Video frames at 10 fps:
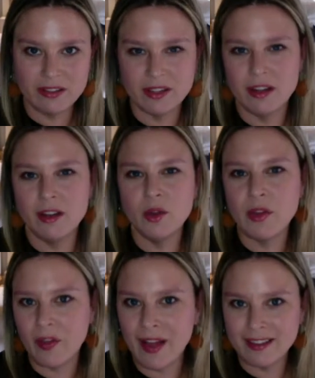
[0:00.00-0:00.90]
And I know
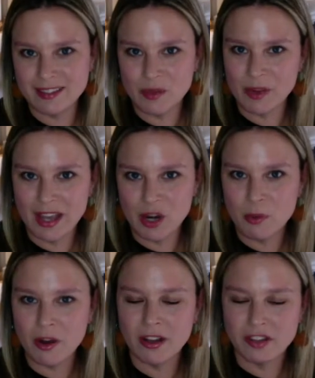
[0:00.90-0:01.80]
that last time we had a
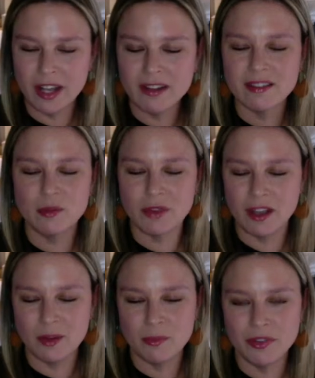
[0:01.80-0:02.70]
project,
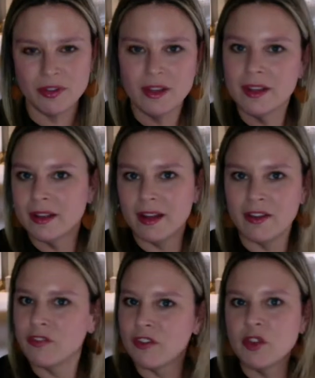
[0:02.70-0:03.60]
sometimes
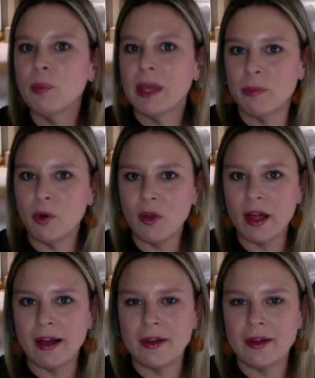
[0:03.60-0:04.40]
a few people